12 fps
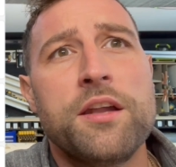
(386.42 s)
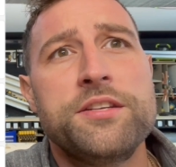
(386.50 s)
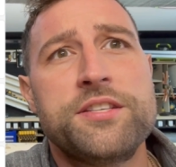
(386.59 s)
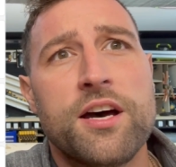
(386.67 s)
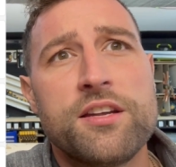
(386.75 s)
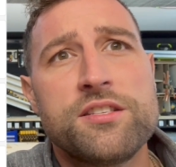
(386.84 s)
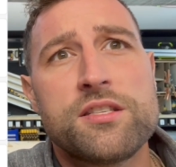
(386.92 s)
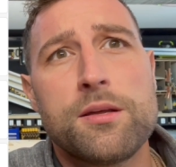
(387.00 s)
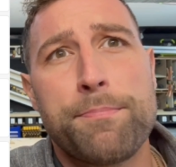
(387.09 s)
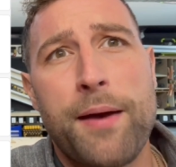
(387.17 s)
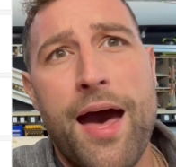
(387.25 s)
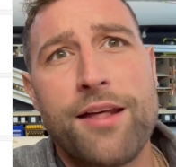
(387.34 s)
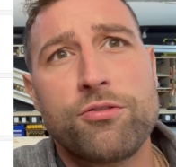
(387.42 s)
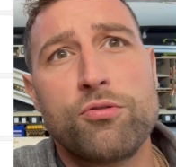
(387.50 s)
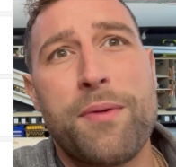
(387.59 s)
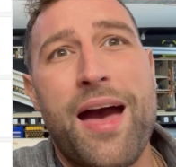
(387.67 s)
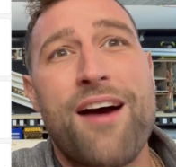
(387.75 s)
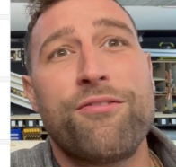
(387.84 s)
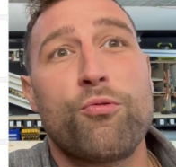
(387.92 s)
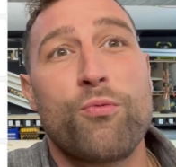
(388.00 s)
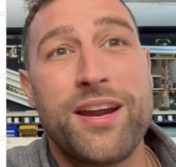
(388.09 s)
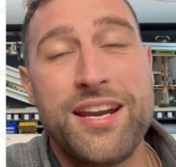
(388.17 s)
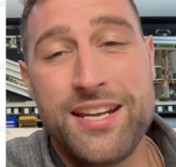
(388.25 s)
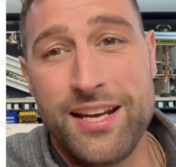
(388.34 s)
Does the bathroom have a
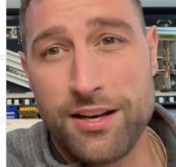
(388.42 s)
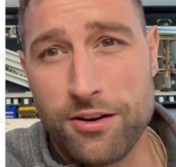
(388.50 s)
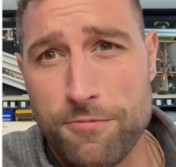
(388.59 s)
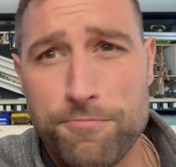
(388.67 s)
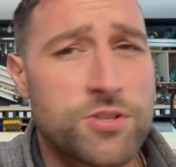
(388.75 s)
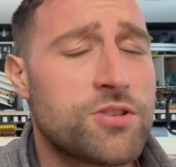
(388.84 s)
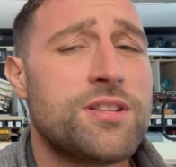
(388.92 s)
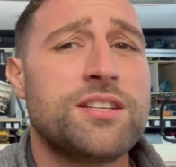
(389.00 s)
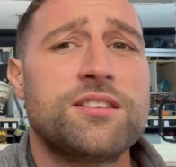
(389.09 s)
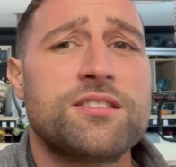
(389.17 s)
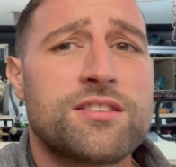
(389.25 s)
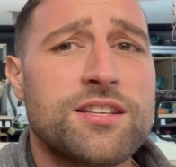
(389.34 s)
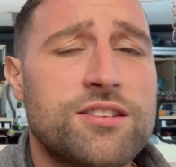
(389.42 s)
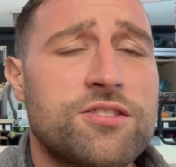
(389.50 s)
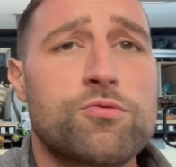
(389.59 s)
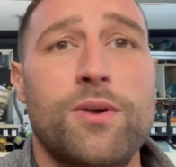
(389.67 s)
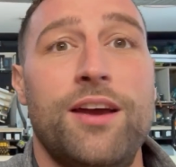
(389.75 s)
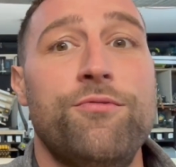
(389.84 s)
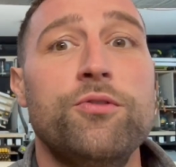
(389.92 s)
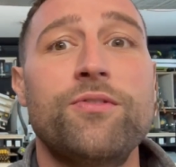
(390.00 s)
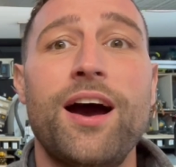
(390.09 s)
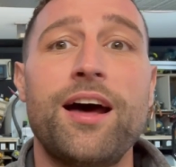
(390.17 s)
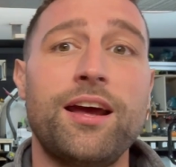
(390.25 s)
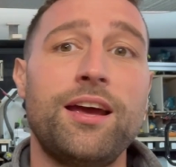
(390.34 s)
radiator? So this is great. If you've
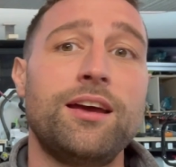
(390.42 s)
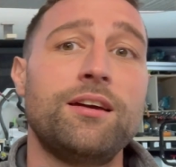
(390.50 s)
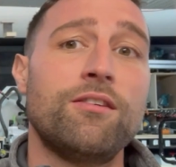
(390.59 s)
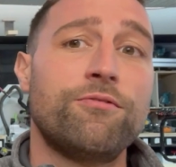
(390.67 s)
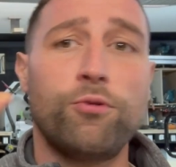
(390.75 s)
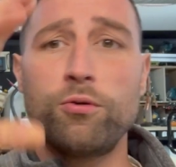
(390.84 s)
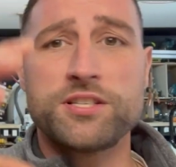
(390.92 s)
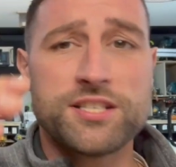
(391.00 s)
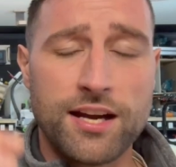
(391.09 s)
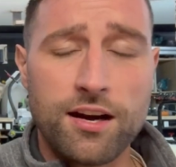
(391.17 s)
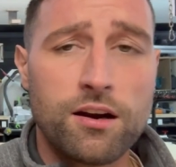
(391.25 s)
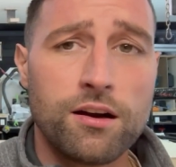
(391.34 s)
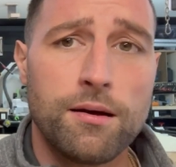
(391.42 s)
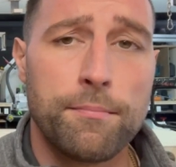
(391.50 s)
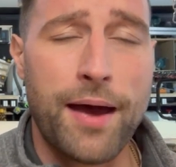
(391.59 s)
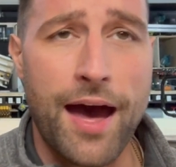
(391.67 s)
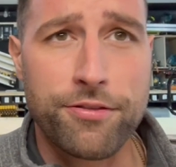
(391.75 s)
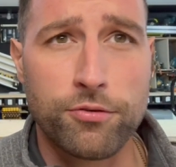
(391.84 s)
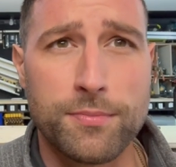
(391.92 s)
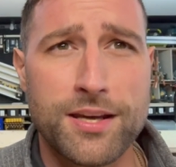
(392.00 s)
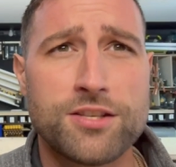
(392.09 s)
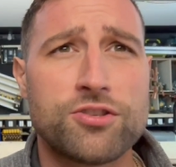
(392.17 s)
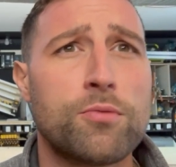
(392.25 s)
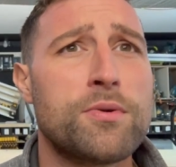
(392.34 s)
got a forced air bathroom,
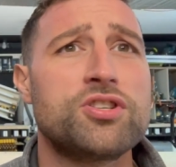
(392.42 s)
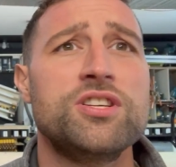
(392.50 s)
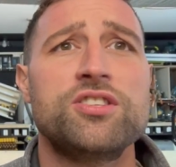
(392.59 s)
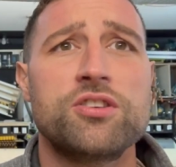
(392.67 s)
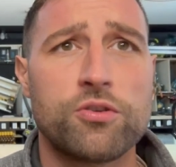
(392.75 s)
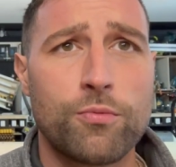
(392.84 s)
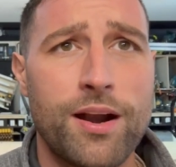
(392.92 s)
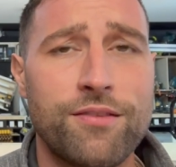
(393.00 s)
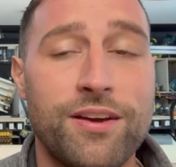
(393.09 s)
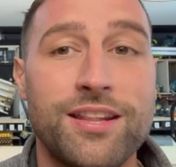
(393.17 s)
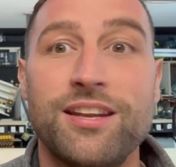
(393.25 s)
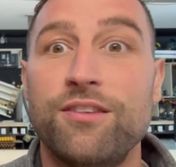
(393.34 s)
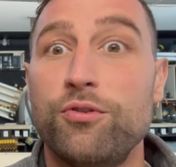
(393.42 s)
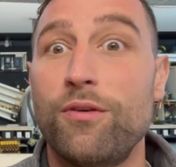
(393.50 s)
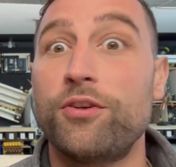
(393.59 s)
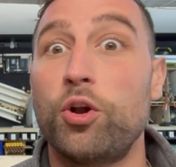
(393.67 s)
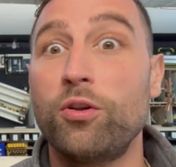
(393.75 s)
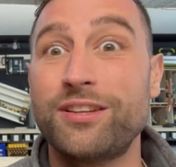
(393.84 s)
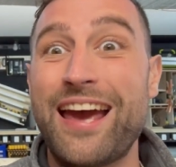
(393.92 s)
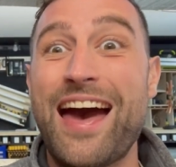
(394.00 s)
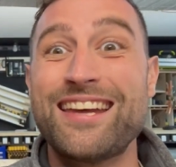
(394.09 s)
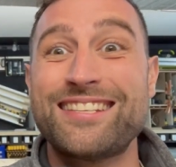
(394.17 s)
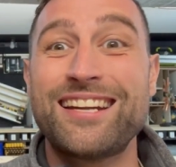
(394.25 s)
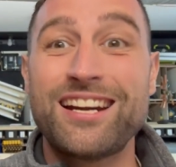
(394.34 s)
it's so much easier to renovate than if you have an old
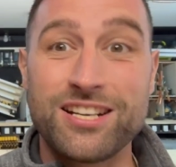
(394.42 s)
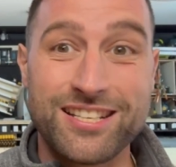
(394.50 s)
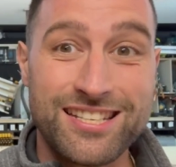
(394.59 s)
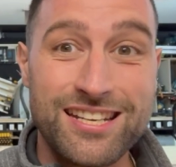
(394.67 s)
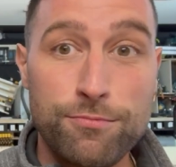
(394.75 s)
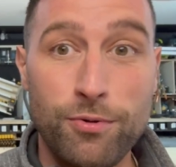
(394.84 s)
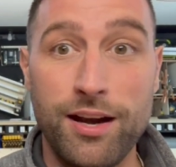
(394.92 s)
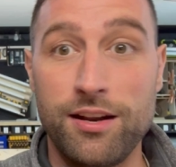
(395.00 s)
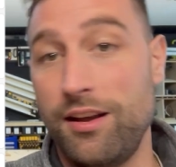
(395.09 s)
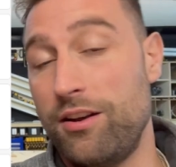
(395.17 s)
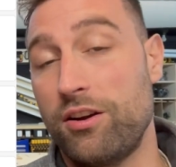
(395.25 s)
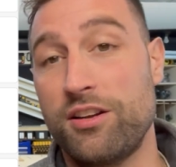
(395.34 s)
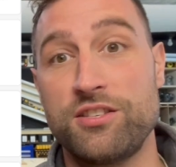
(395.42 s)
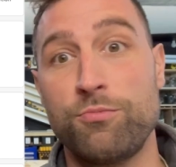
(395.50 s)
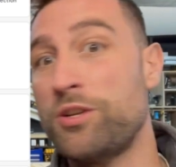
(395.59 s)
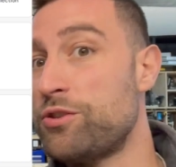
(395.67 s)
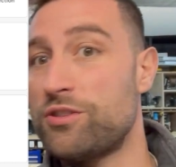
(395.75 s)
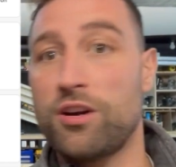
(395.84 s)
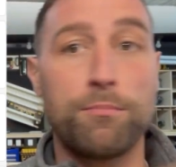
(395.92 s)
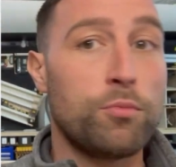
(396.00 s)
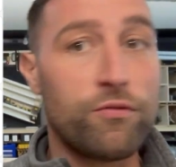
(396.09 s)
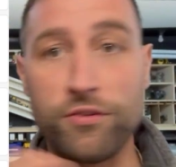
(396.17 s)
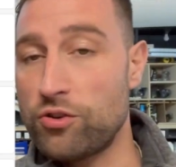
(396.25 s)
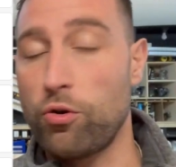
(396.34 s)
cast iron steam radiator, because once you start
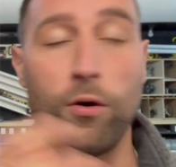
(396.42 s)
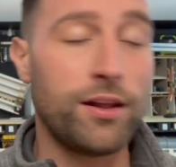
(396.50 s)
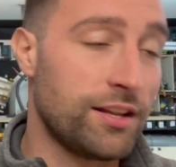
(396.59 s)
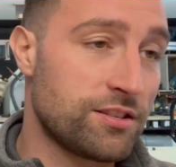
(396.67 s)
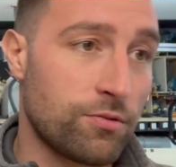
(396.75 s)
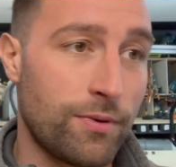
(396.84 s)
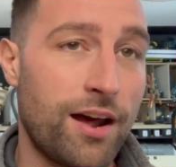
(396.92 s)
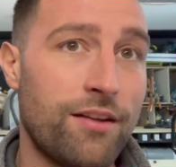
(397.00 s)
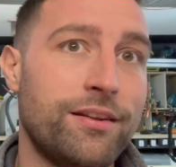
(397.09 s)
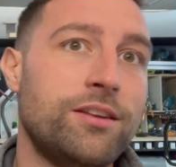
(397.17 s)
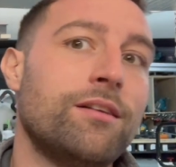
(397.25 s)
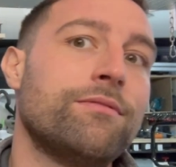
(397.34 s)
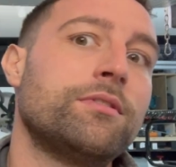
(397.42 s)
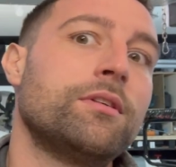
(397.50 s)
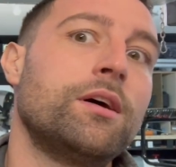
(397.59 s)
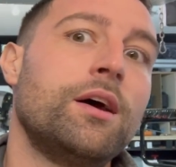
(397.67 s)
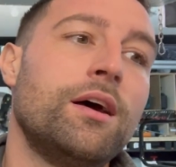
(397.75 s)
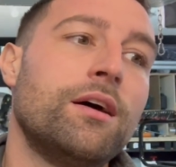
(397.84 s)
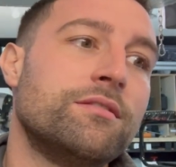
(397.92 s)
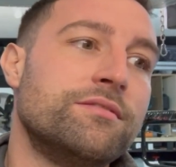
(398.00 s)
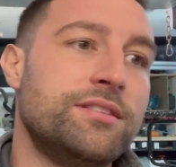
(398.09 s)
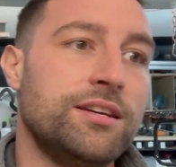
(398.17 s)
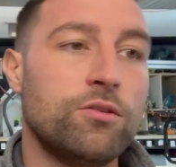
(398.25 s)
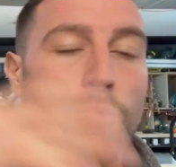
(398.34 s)
moving toilets around, then you have to
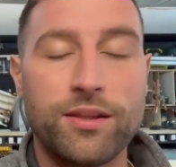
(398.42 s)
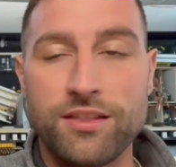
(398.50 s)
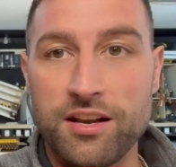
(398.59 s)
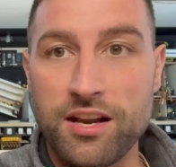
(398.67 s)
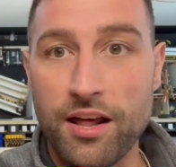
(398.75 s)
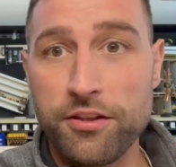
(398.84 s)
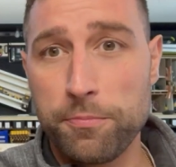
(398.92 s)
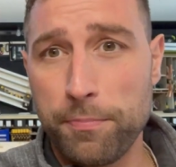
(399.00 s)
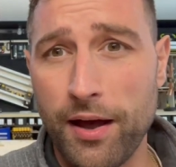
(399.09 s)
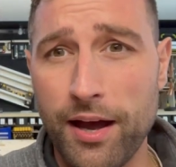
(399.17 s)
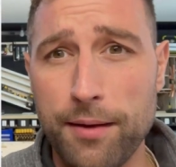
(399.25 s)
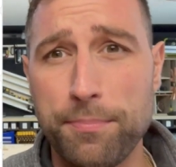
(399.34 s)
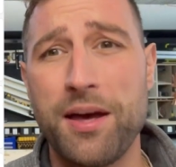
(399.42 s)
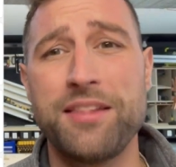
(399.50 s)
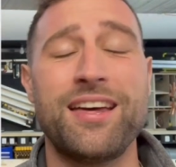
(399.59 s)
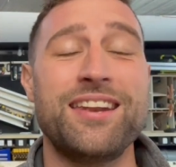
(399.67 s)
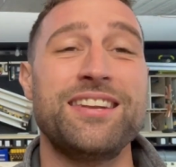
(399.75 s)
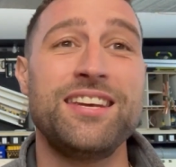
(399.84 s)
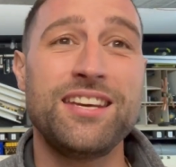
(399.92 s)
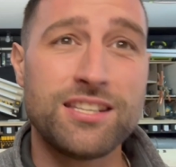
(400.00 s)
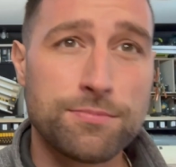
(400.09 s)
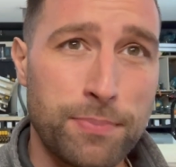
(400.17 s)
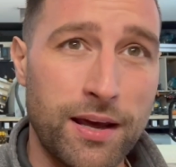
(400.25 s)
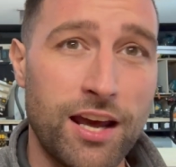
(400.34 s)
deal with another pipe that needs
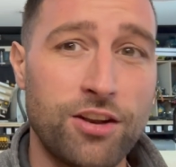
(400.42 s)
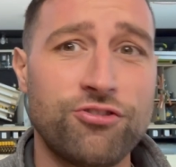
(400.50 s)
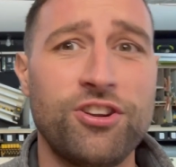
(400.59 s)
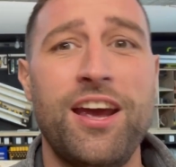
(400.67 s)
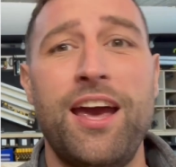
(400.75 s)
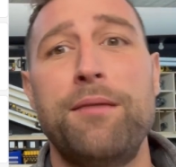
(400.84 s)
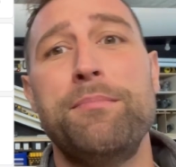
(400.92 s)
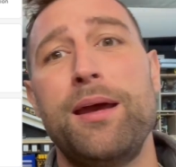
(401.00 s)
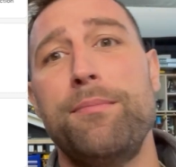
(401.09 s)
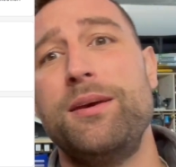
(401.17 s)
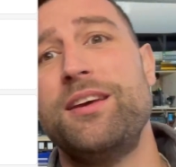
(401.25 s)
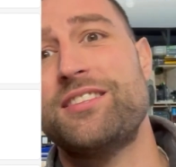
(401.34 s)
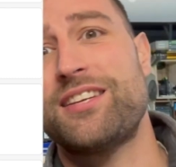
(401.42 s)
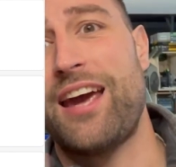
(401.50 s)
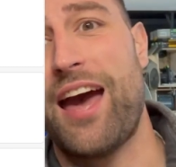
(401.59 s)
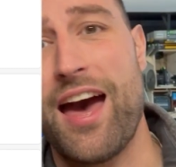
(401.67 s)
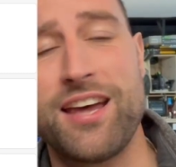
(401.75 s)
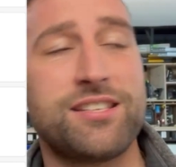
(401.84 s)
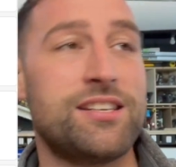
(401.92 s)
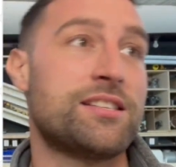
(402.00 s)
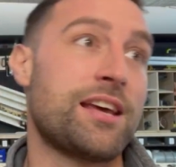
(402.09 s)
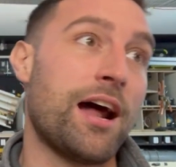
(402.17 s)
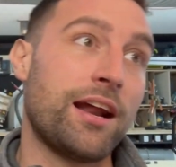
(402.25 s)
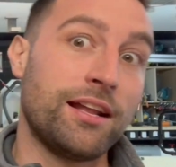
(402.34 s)
pitch, and maybe it's cast, it's
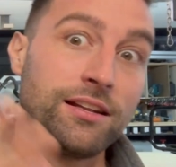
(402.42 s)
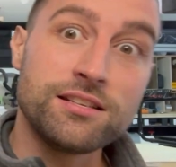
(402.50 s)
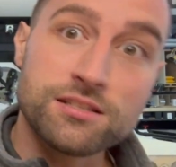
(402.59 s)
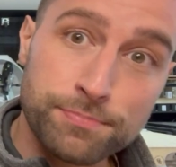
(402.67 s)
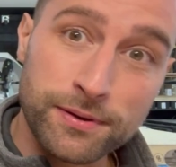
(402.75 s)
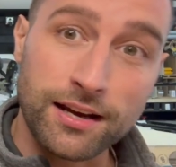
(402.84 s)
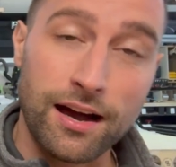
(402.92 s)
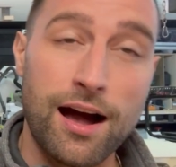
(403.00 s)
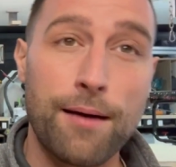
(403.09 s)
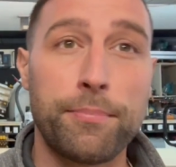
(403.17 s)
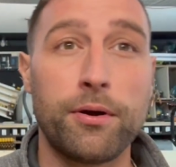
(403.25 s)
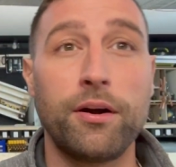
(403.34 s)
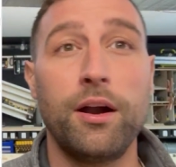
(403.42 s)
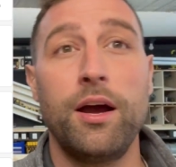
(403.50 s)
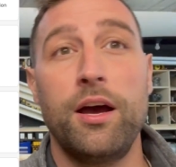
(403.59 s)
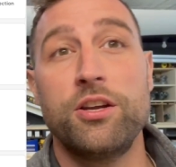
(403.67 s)
got to at least be copper.